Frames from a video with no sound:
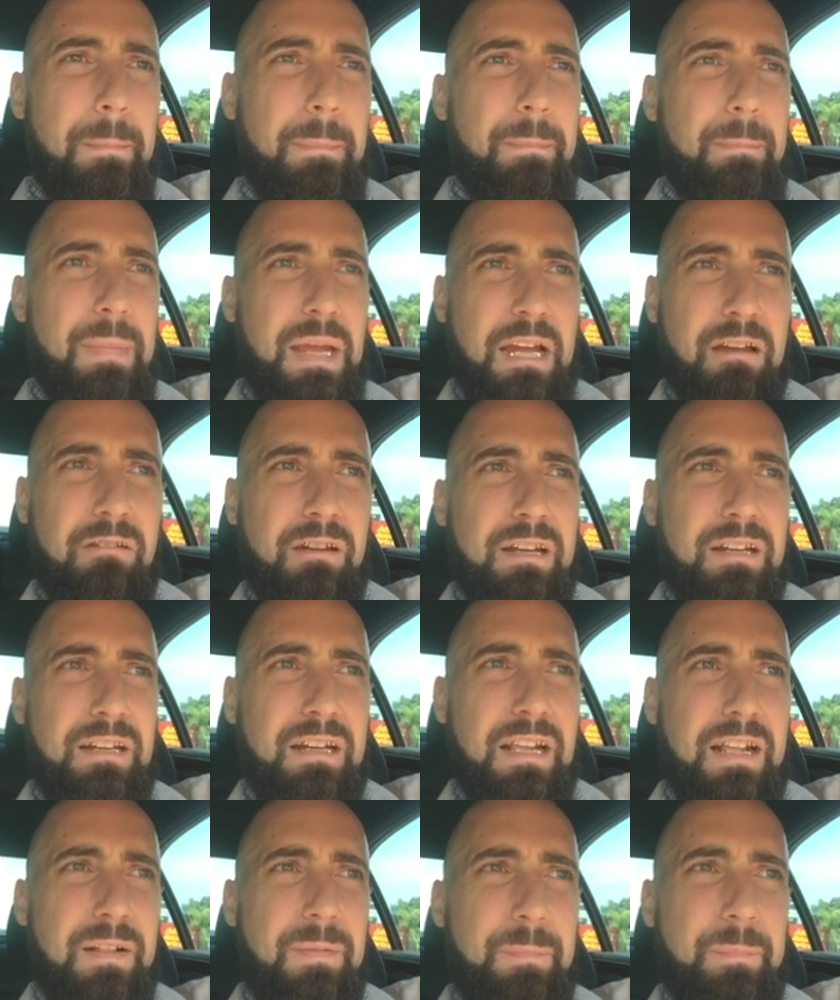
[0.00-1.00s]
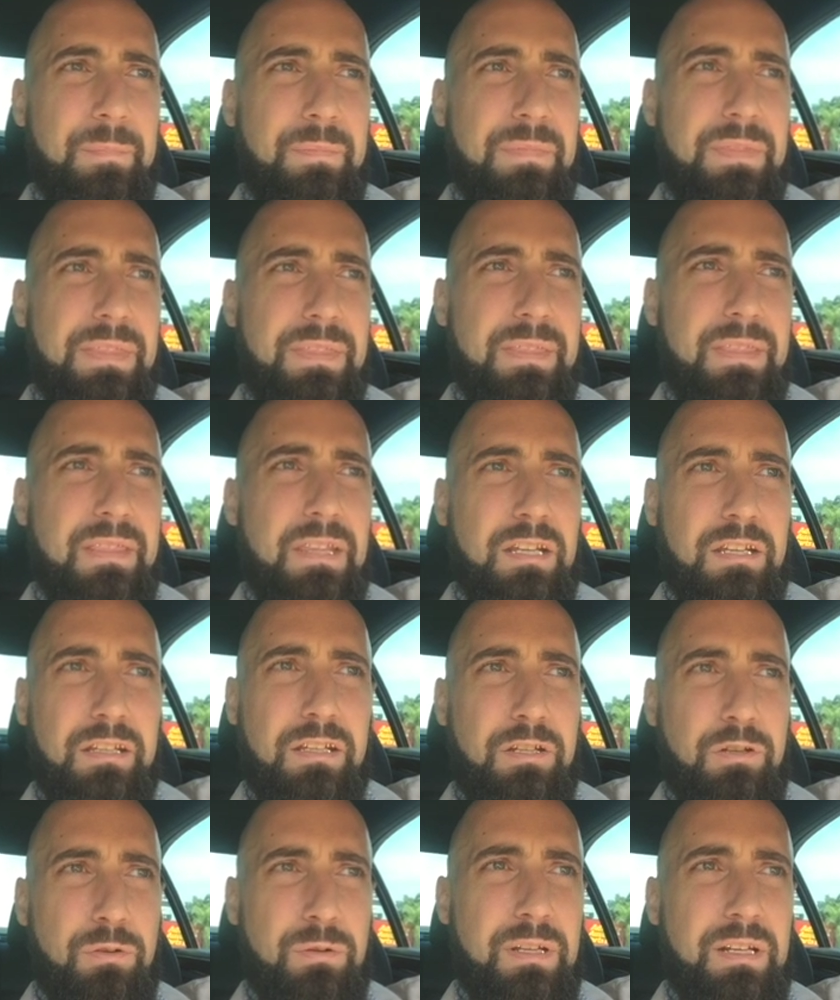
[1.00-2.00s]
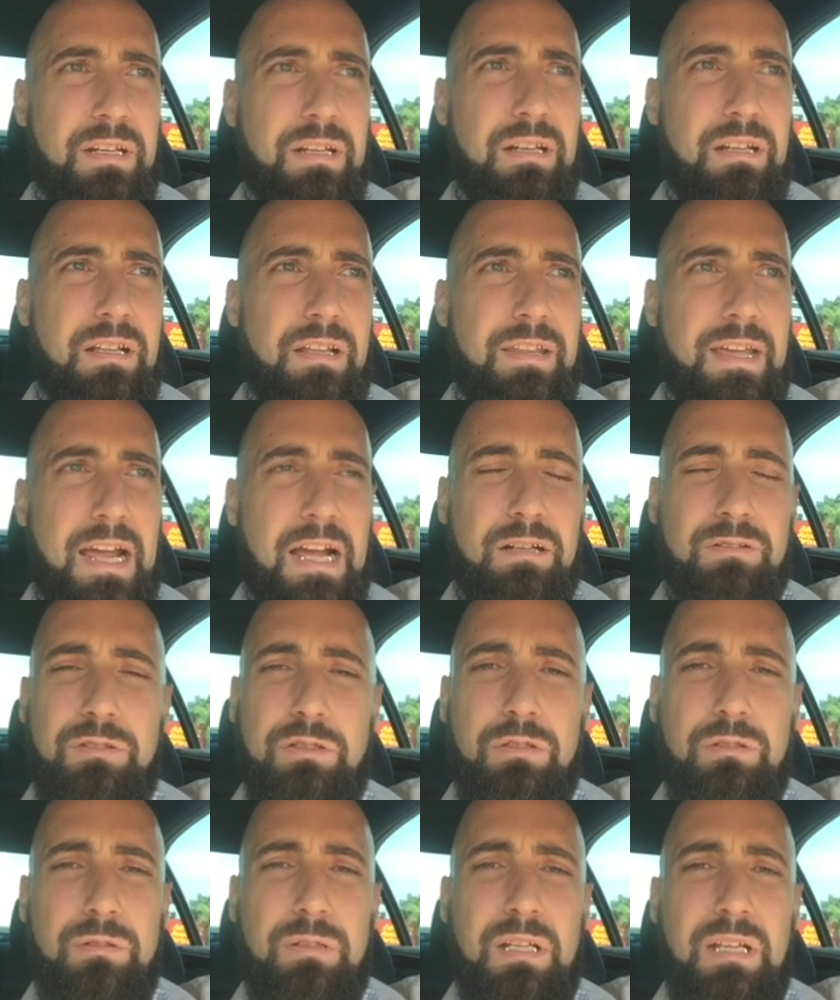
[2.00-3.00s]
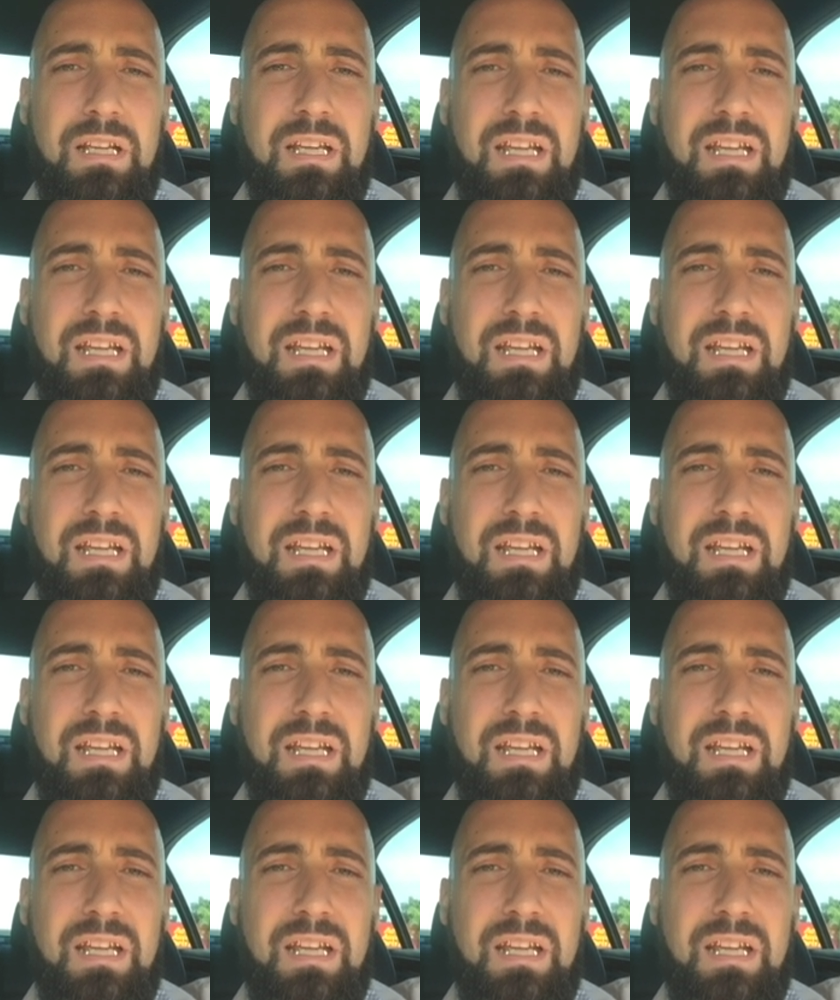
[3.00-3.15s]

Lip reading: marrying and the unit of the household,